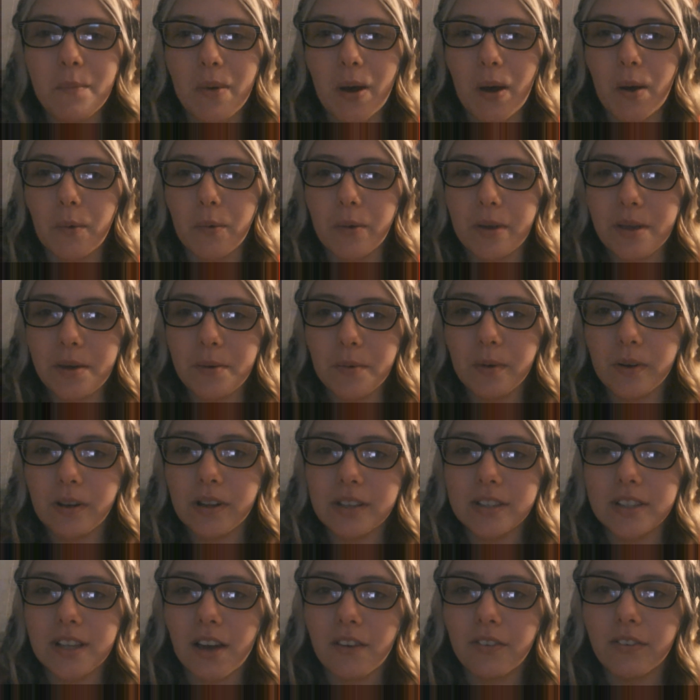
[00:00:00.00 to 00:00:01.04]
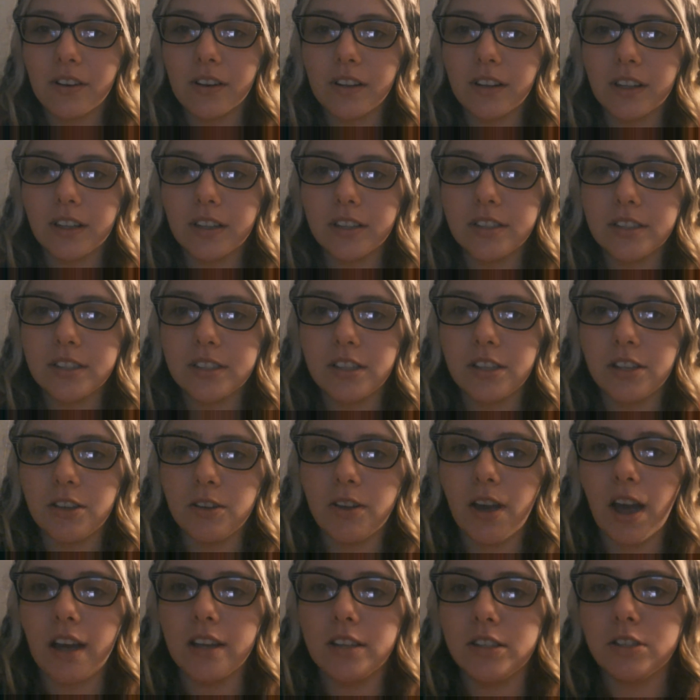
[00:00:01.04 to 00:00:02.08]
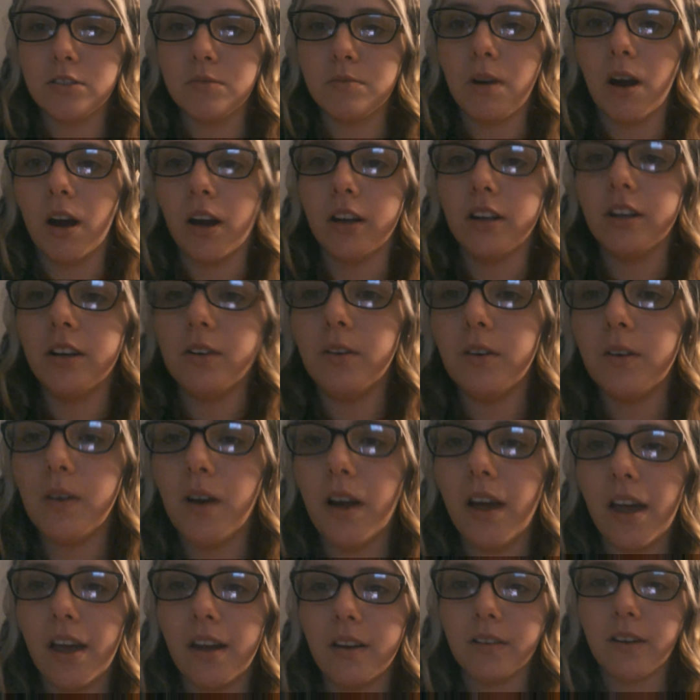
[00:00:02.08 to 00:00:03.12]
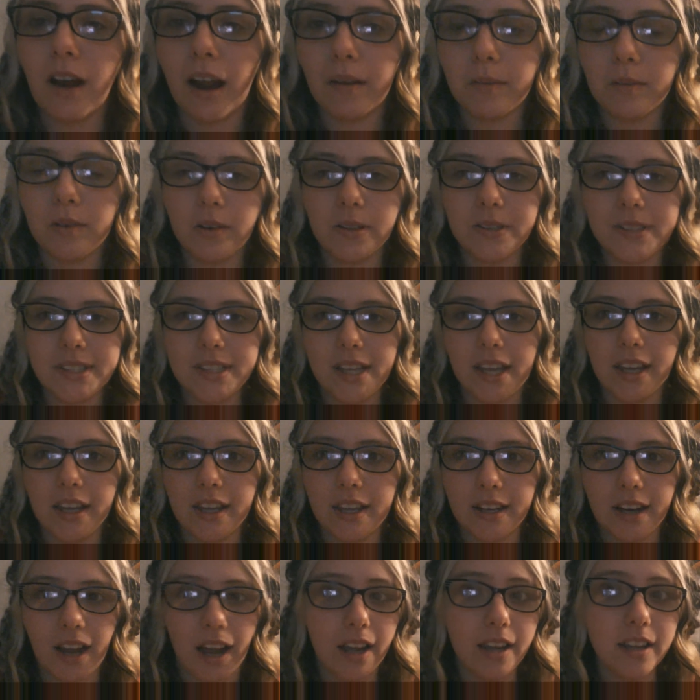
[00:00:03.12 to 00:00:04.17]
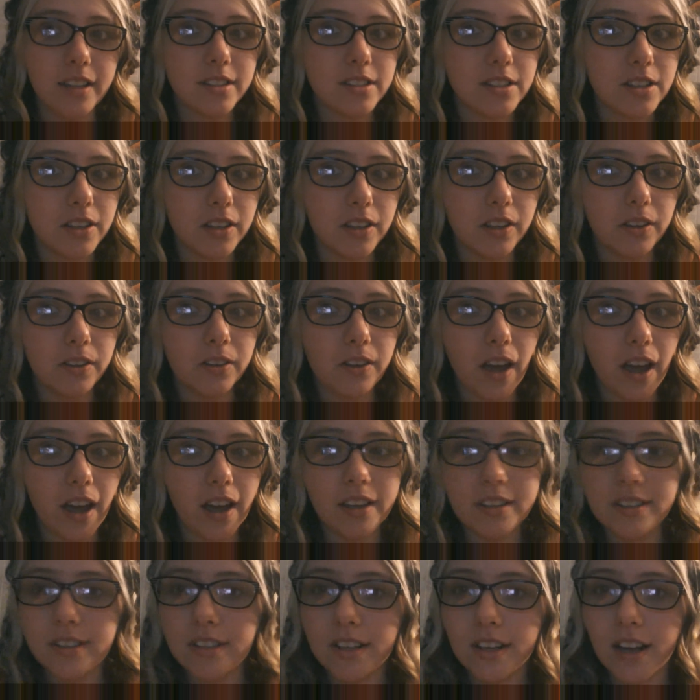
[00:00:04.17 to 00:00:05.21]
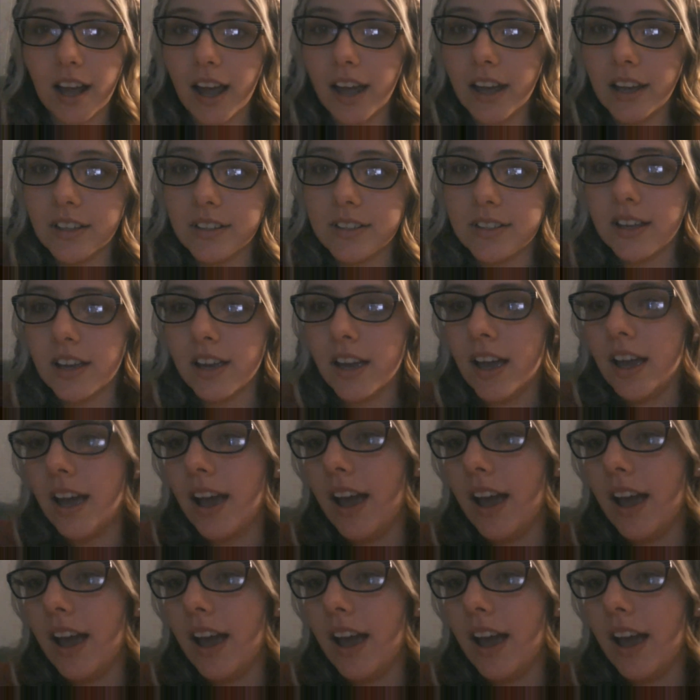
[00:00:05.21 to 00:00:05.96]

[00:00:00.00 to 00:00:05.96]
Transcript: But we will definitely see you guys tomorrow. And I'm going to say goodnight to you guys tonight.